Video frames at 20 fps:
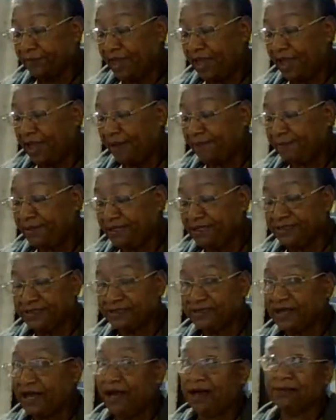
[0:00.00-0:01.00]
I mean
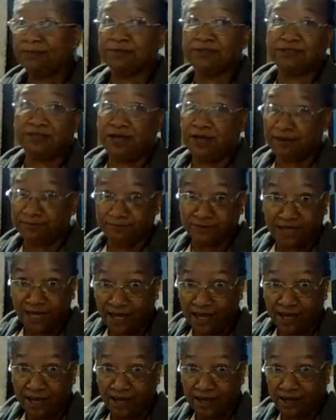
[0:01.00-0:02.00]

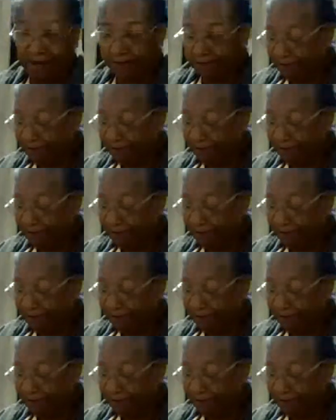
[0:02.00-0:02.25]
sometime.